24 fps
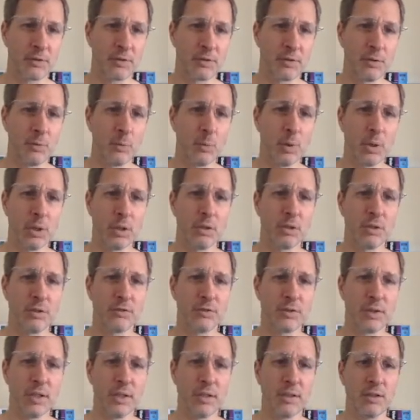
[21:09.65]
We didn't assign
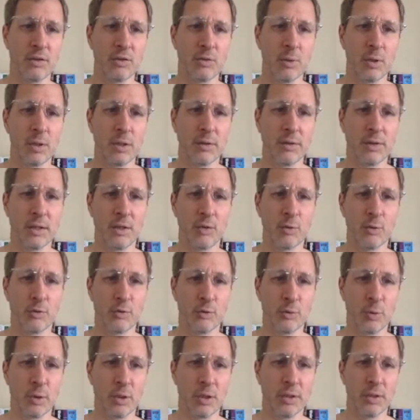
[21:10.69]
it to anything or do
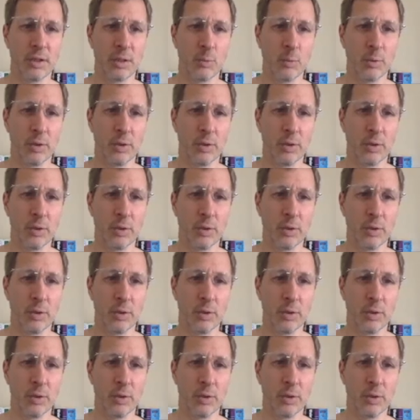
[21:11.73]
anything with it,